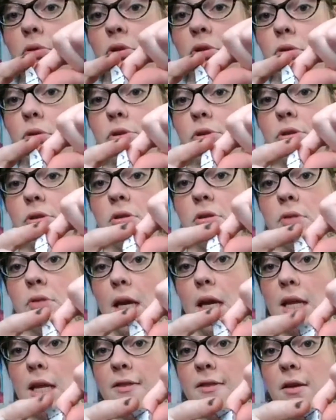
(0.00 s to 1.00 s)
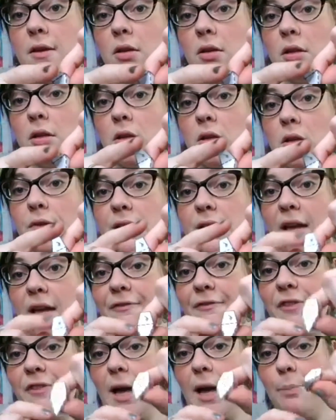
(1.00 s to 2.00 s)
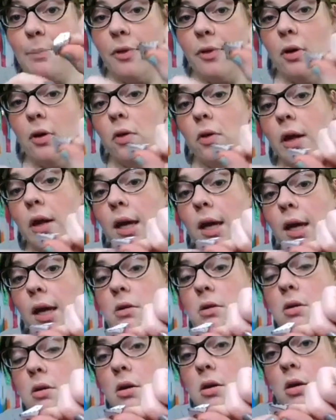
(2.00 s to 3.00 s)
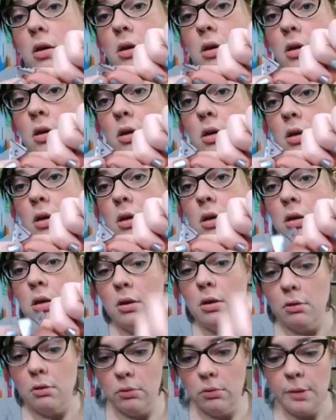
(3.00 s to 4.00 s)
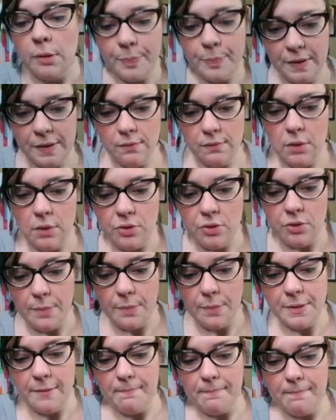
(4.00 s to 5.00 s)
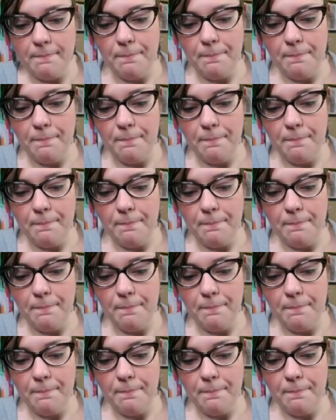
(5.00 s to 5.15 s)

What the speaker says: Don't you do anything to close that flap though, okay? Whoops, I dropped it.